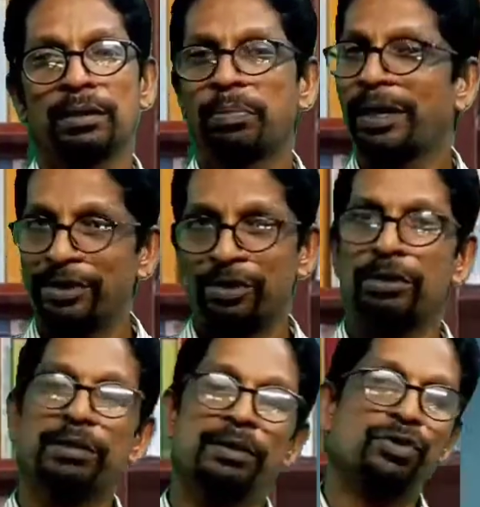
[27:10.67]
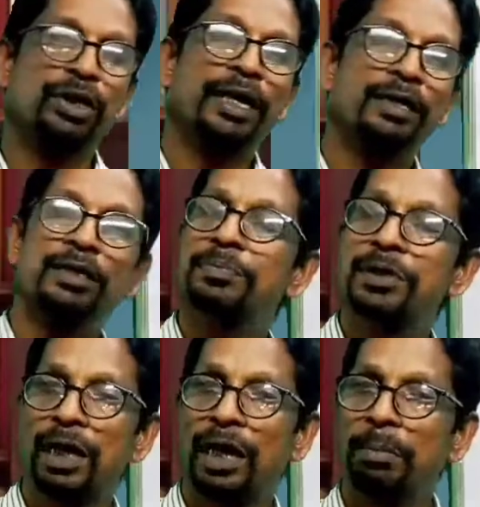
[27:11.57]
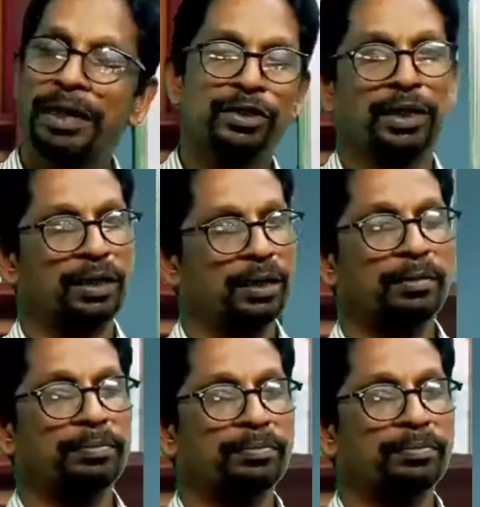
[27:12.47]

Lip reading: please share and subscribe my channel.